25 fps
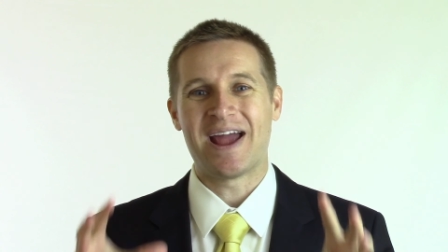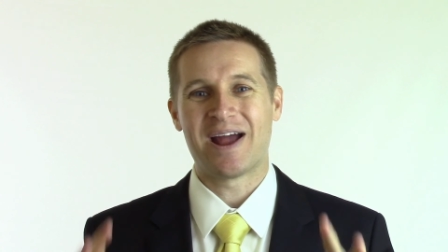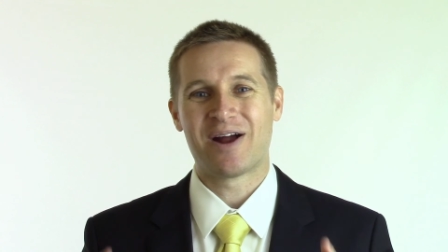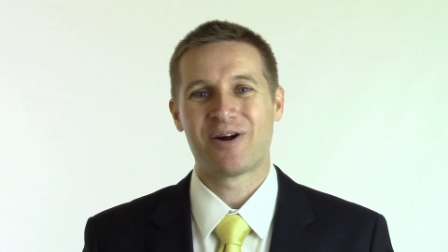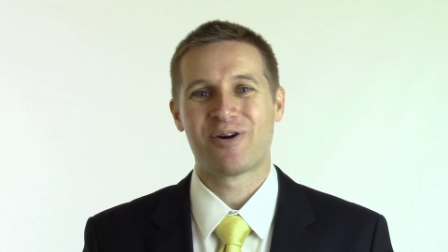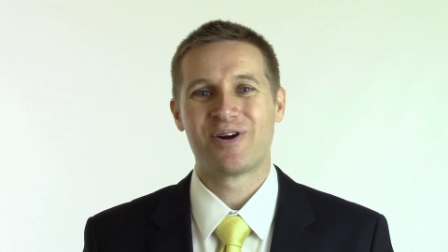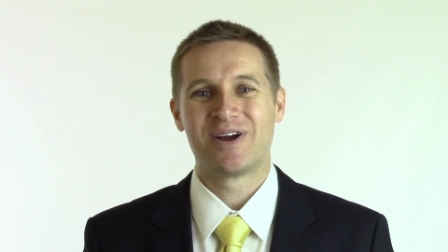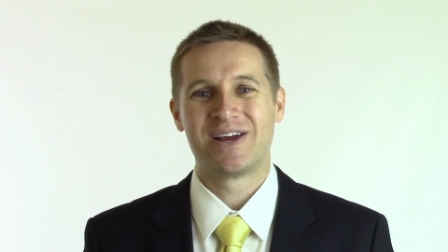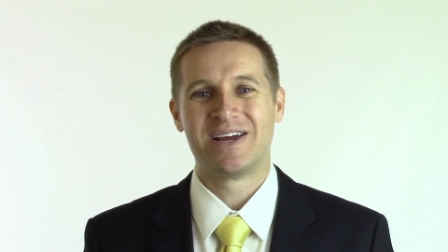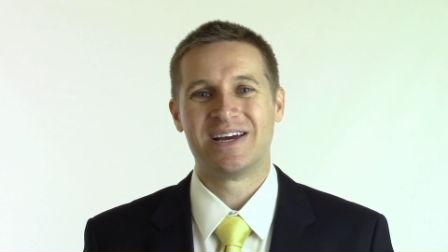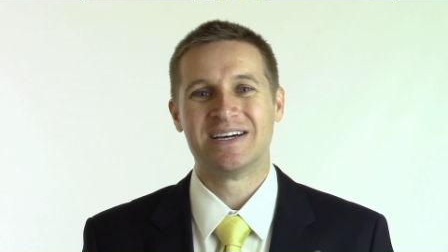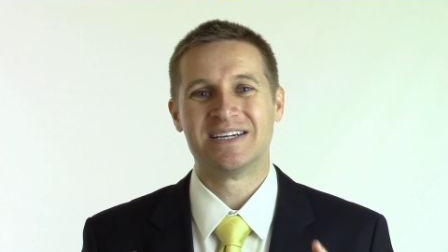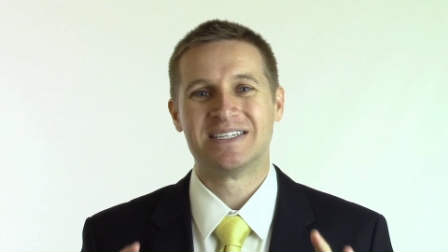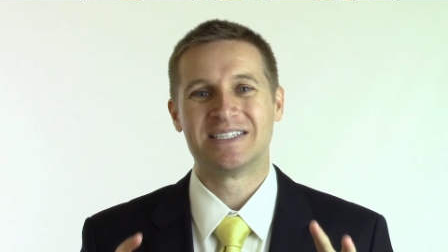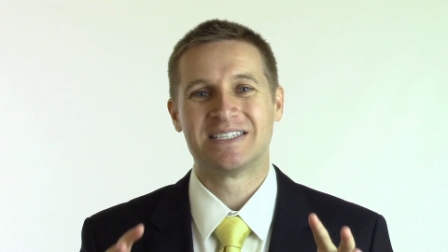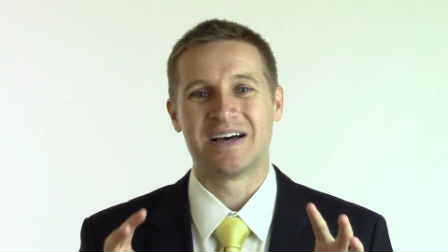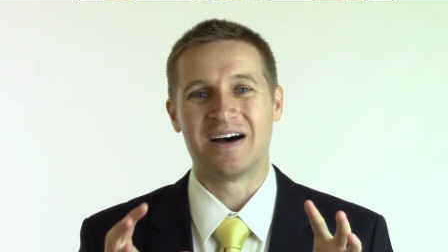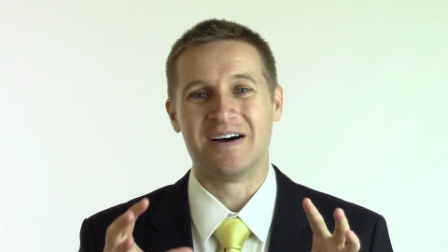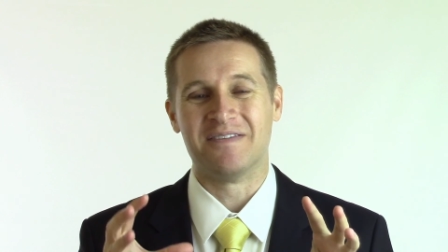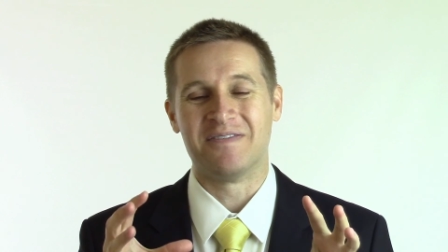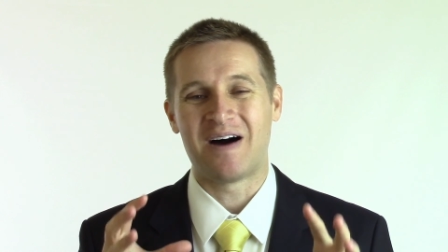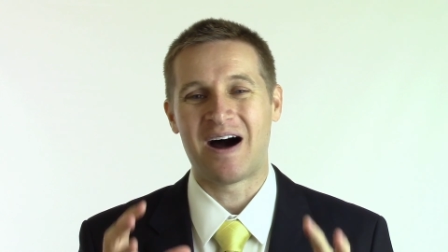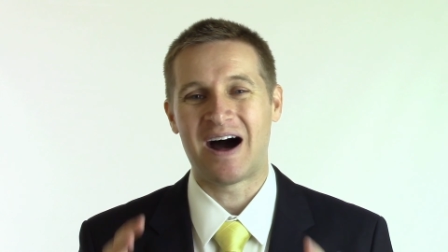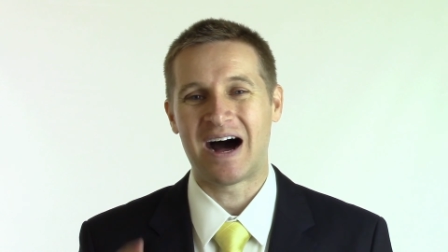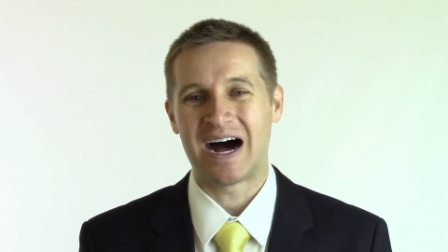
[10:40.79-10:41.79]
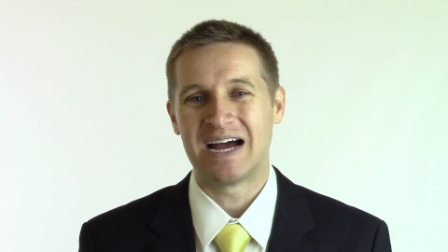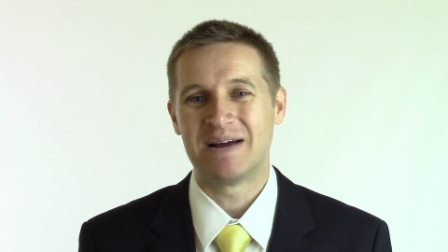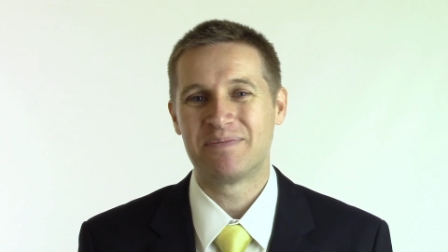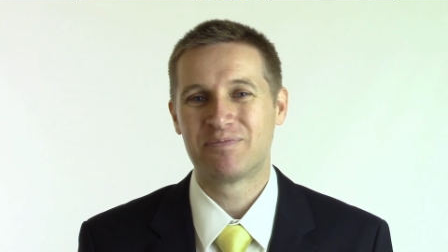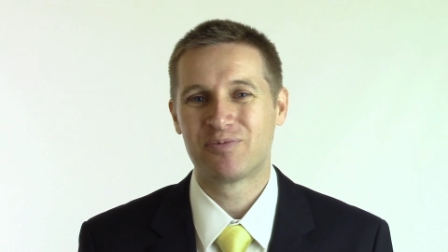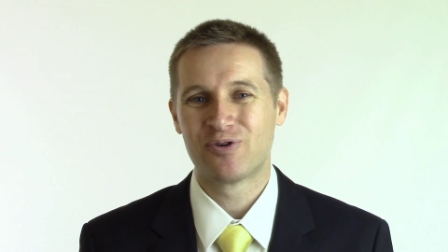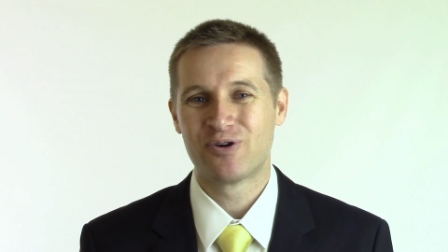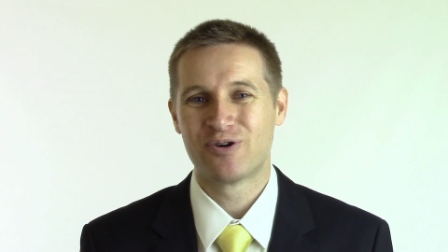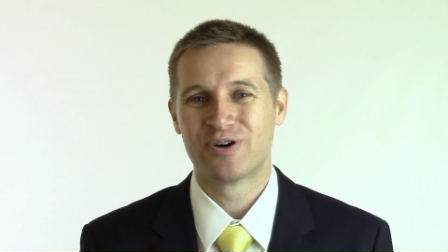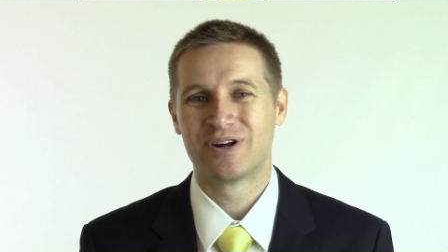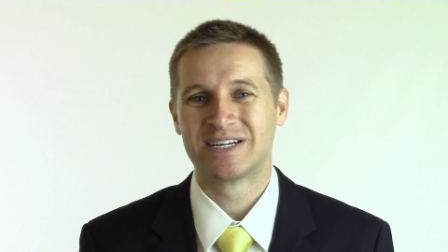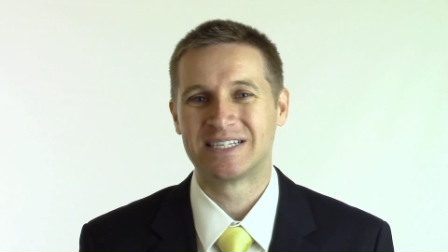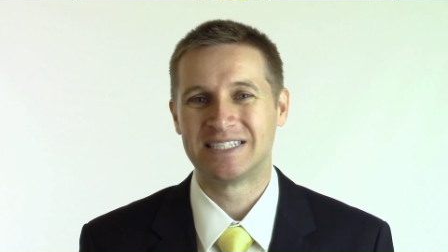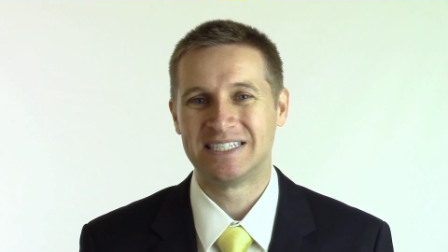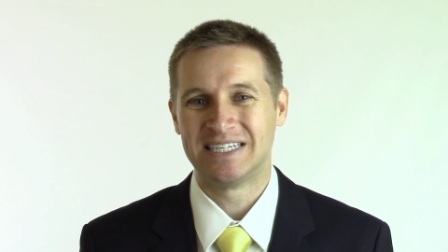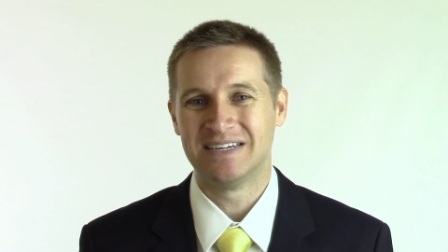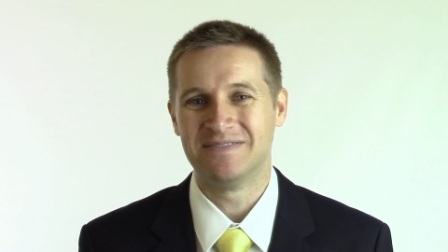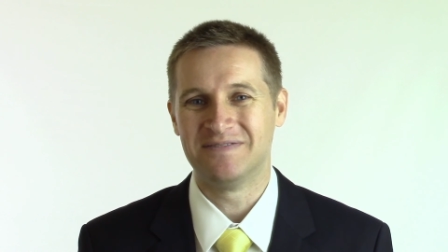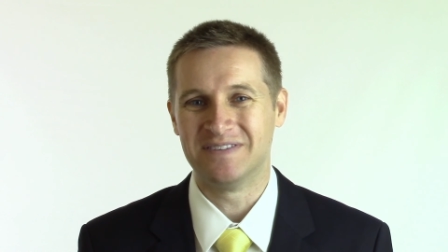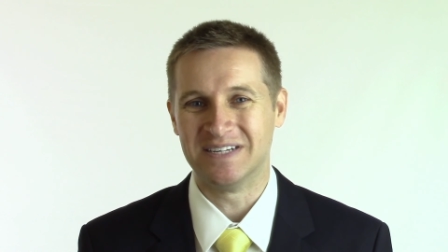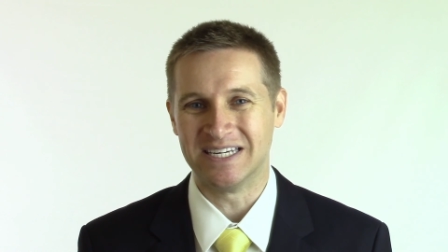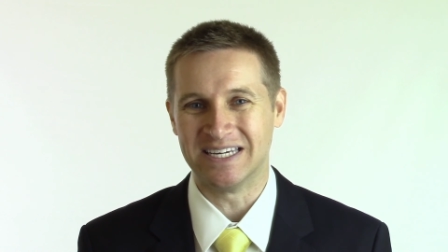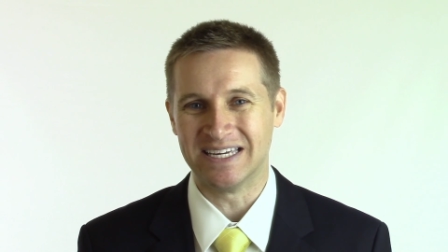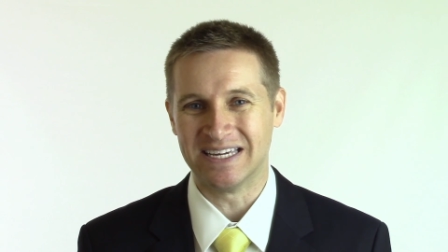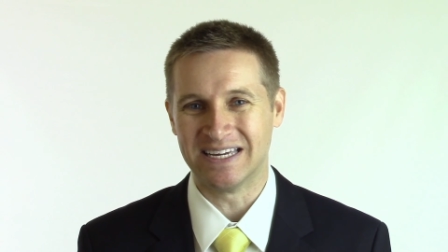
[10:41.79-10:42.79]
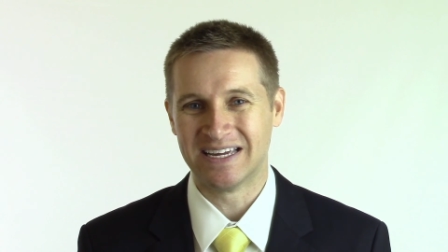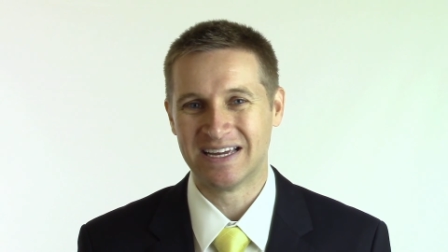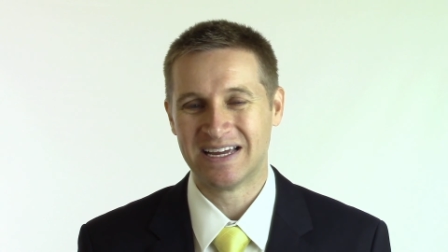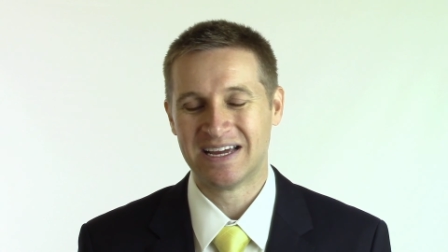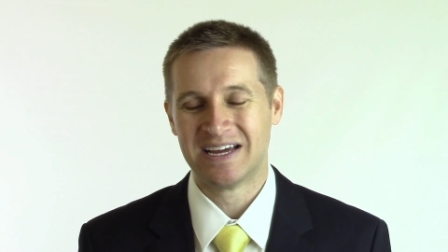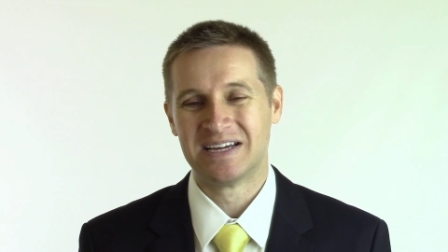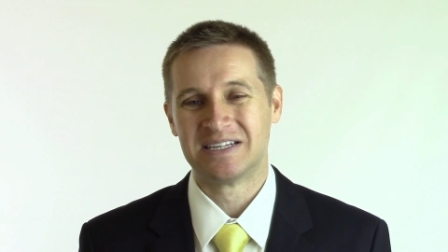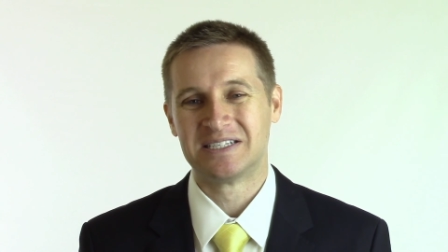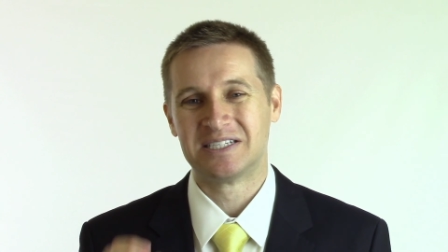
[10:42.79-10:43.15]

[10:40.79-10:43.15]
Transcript: areas of high productivity